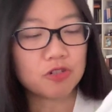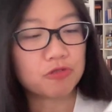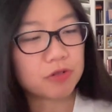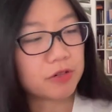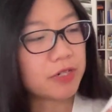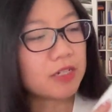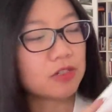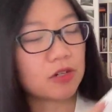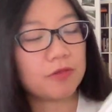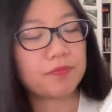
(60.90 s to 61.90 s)
Drury,
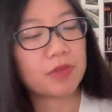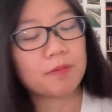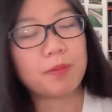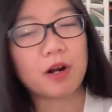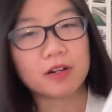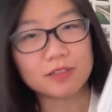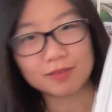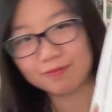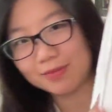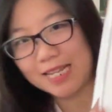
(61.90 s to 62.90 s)
so part
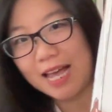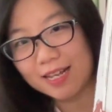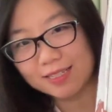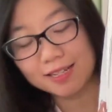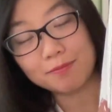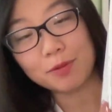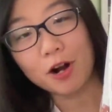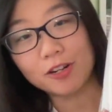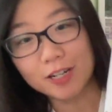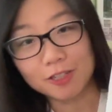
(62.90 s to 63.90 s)
text and
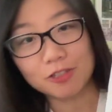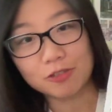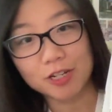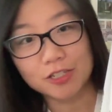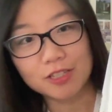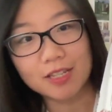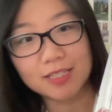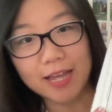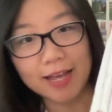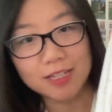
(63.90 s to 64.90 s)
part illustration. The
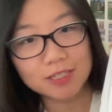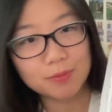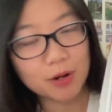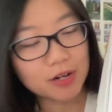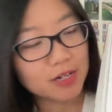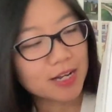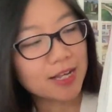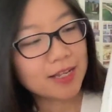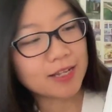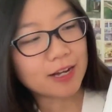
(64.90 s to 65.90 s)
text part
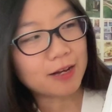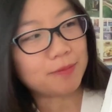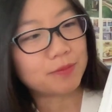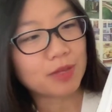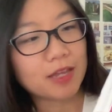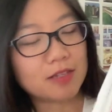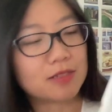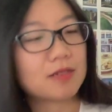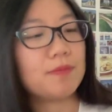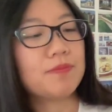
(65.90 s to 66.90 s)

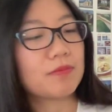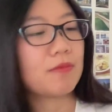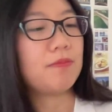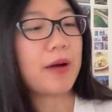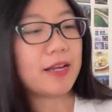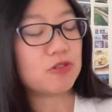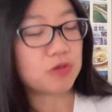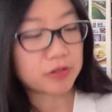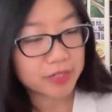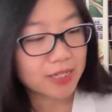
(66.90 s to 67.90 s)
is by
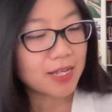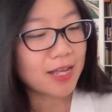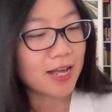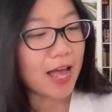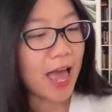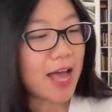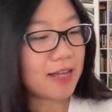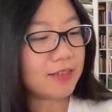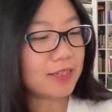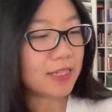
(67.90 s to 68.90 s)
Drury,
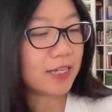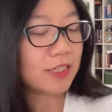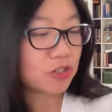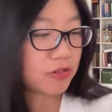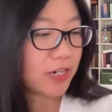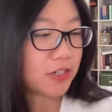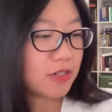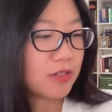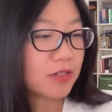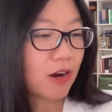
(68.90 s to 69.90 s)
and the
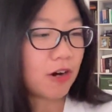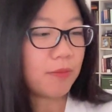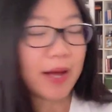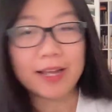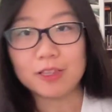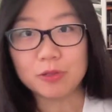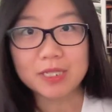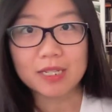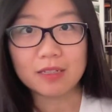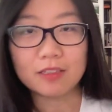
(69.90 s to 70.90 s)
illustrations are by
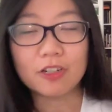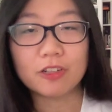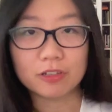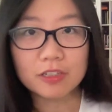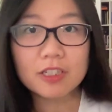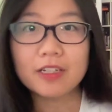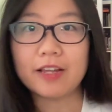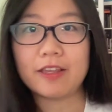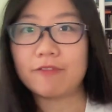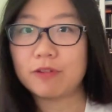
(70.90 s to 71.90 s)
Lucille Clerc, I
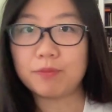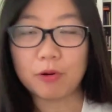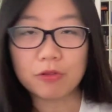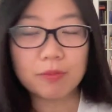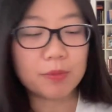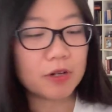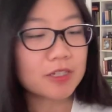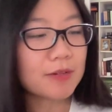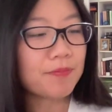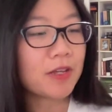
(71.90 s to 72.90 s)
think, for both
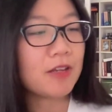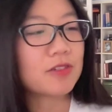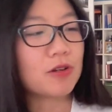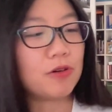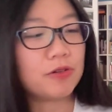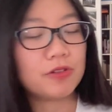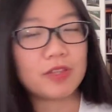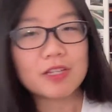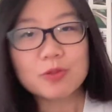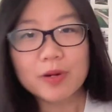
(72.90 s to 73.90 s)
books. So
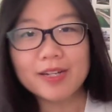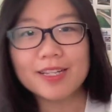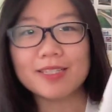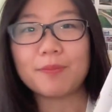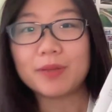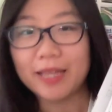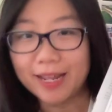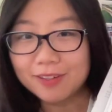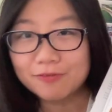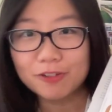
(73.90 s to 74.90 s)
this one is the
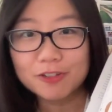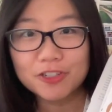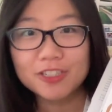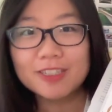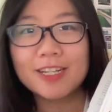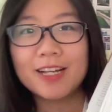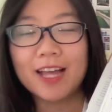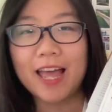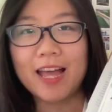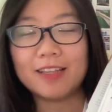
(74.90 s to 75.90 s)
plant version,
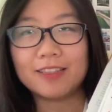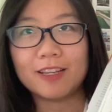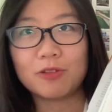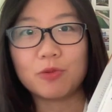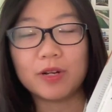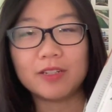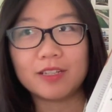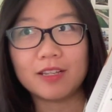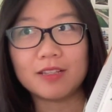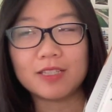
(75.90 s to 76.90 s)
and the other one
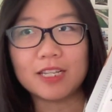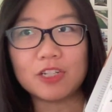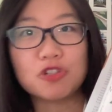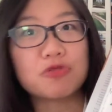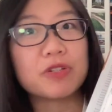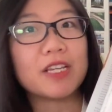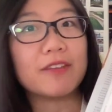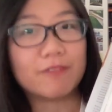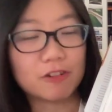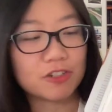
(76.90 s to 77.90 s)
is the
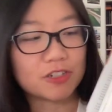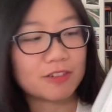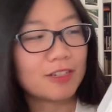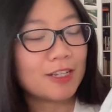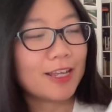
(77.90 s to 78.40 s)
tree version.